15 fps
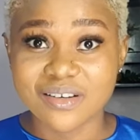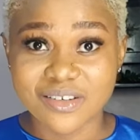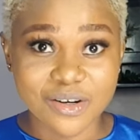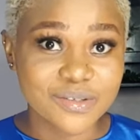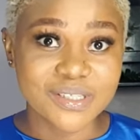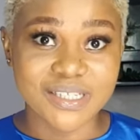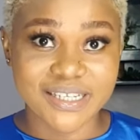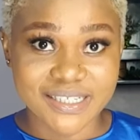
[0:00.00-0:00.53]

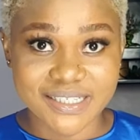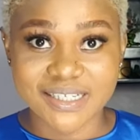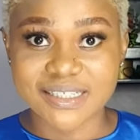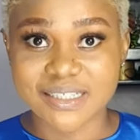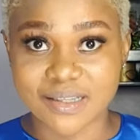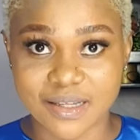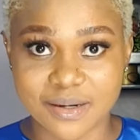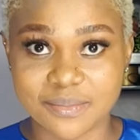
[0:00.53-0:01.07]
don't listen
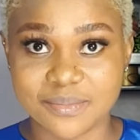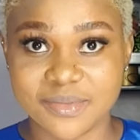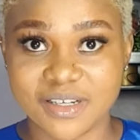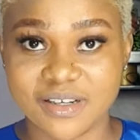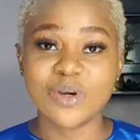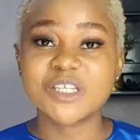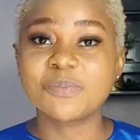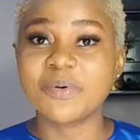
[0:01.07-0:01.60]
to them.
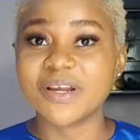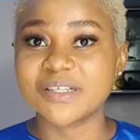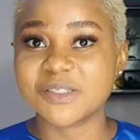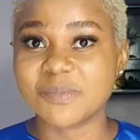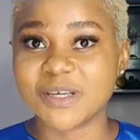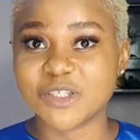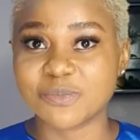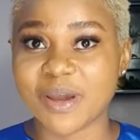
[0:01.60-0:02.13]
Which
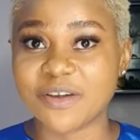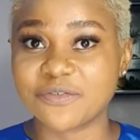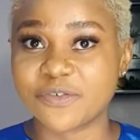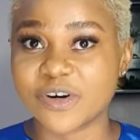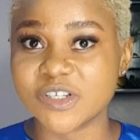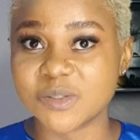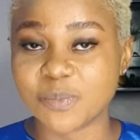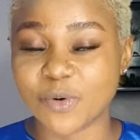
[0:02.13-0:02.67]
brings me to my
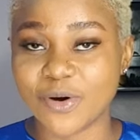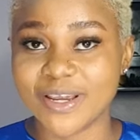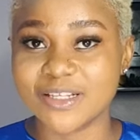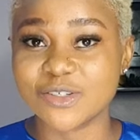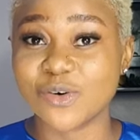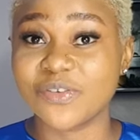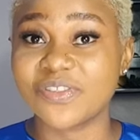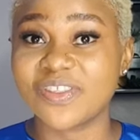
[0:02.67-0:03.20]
first
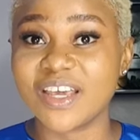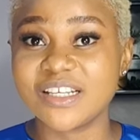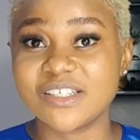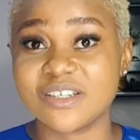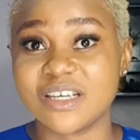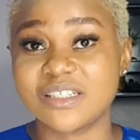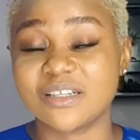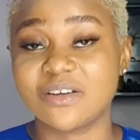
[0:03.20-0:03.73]
point on things
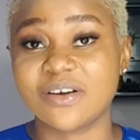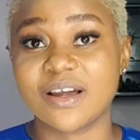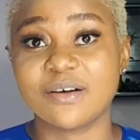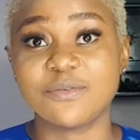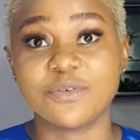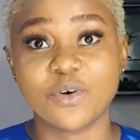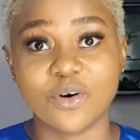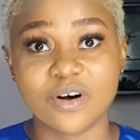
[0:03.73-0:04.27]
you need to look
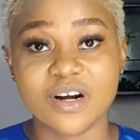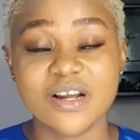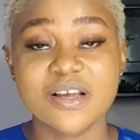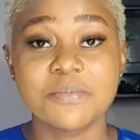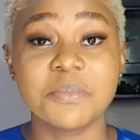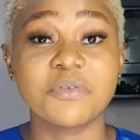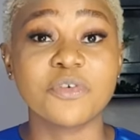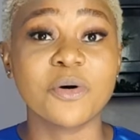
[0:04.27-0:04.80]
out for
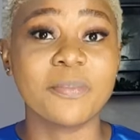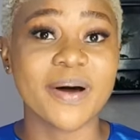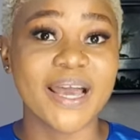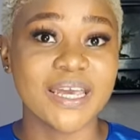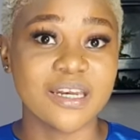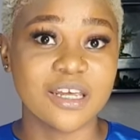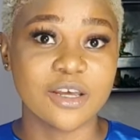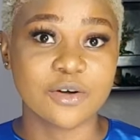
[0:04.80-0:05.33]
before
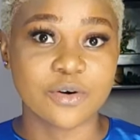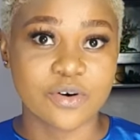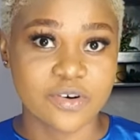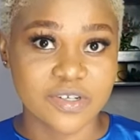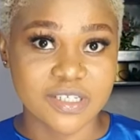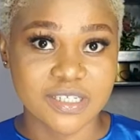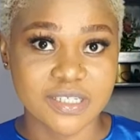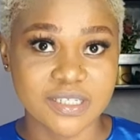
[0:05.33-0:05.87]
buying a
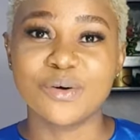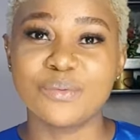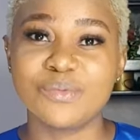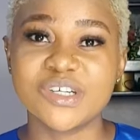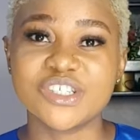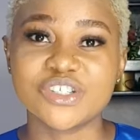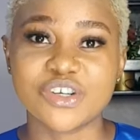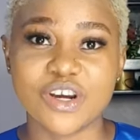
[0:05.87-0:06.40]
course.
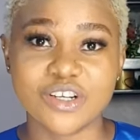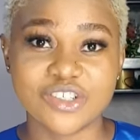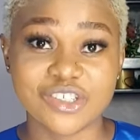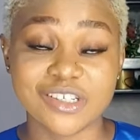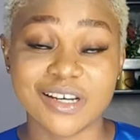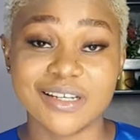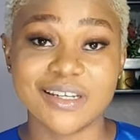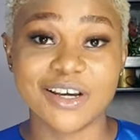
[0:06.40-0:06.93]

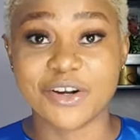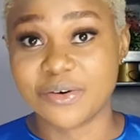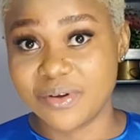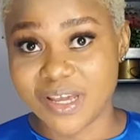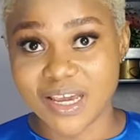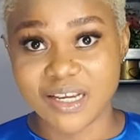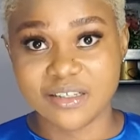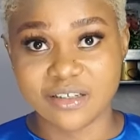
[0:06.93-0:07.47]
Research the
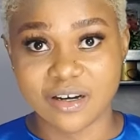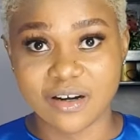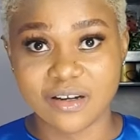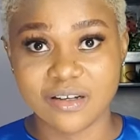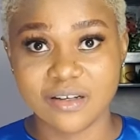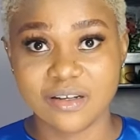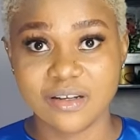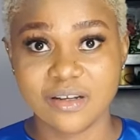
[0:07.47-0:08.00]
creator.
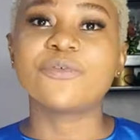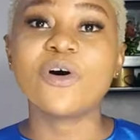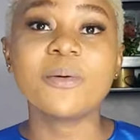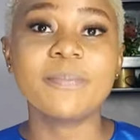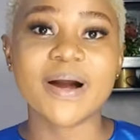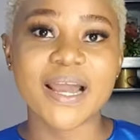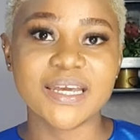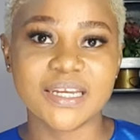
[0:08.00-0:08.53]

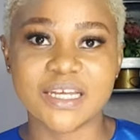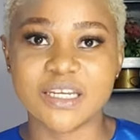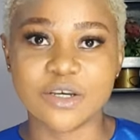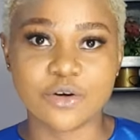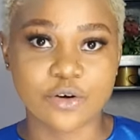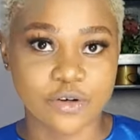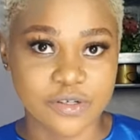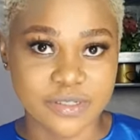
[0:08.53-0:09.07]
Before buying any
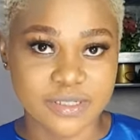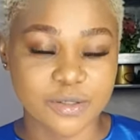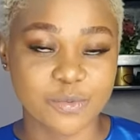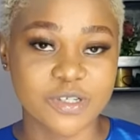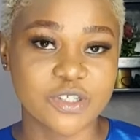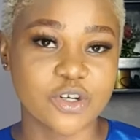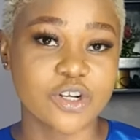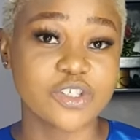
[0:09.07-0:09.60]
course,
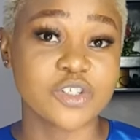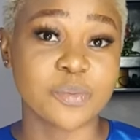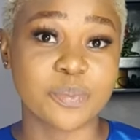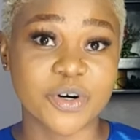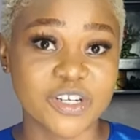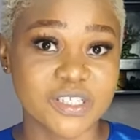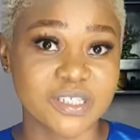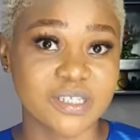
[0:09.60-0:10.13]
research the
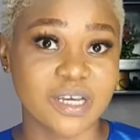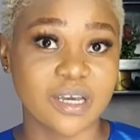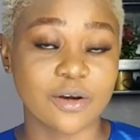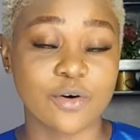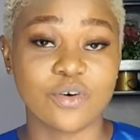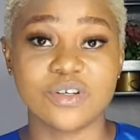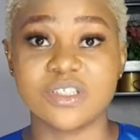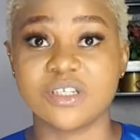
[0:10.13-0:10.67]
person
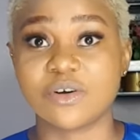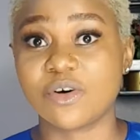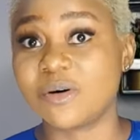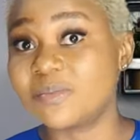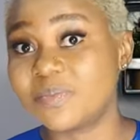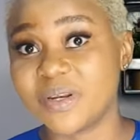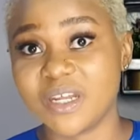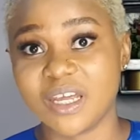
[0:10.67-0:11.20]
or the
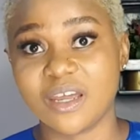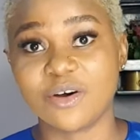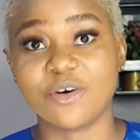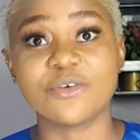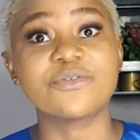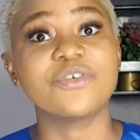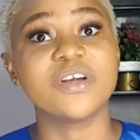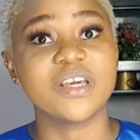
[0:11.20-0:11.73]
company
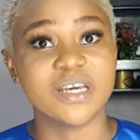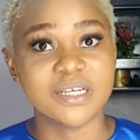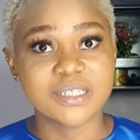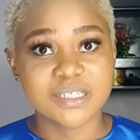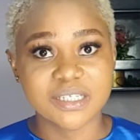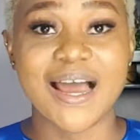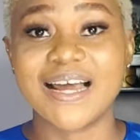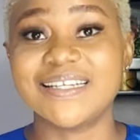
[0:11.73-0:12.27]
offering it.
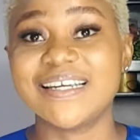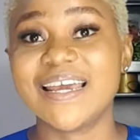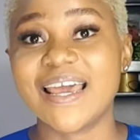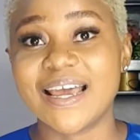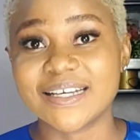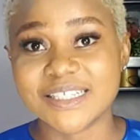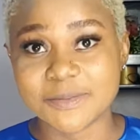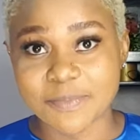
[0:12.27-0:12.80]
Are they
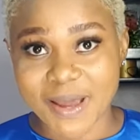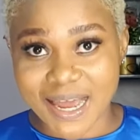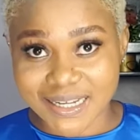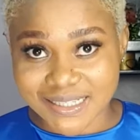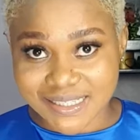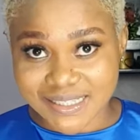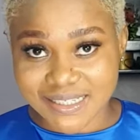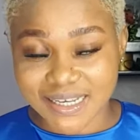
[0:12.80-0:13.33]

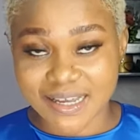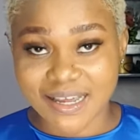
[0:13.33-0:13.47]
experts?